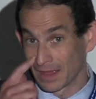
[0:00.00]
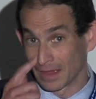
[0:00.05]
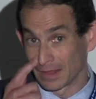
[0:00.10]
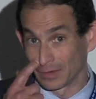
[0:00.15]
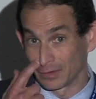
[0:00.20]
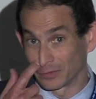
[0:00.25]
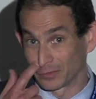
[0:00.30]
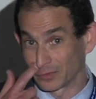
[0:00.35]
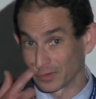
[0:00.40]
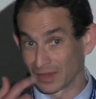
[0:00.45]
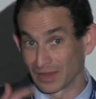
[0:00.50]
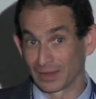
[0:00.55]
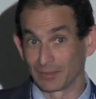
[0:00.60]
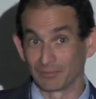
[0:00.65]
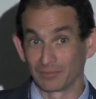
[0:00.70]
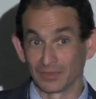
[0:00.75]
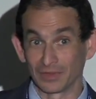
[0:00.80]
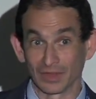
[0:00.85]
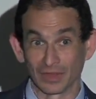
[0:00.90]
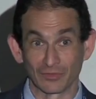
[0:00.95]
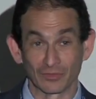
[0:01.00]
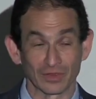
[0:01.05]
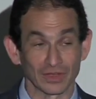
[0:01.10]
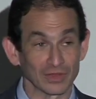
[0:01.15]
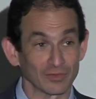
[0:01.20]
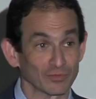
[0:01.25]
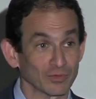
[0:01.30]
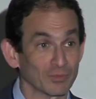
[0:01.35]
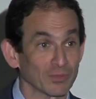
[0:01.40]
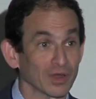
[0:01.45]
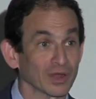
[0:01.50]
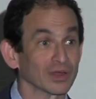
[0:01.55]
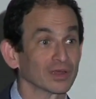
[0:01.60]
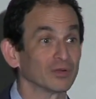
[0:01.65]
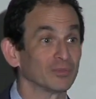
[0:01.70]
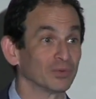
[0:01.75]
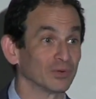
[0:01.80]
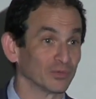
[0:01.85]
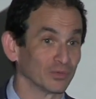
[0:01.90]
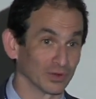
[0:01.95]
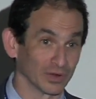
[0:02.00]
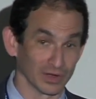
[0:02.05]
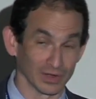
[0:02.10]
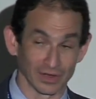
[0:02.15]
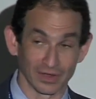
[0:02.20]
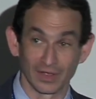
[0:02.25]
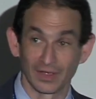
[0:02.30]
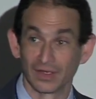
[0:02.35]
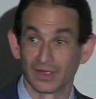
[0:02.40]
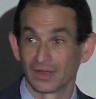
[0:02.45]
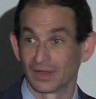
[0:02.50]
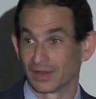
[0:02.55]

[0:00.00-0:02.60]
and has done really remarkable work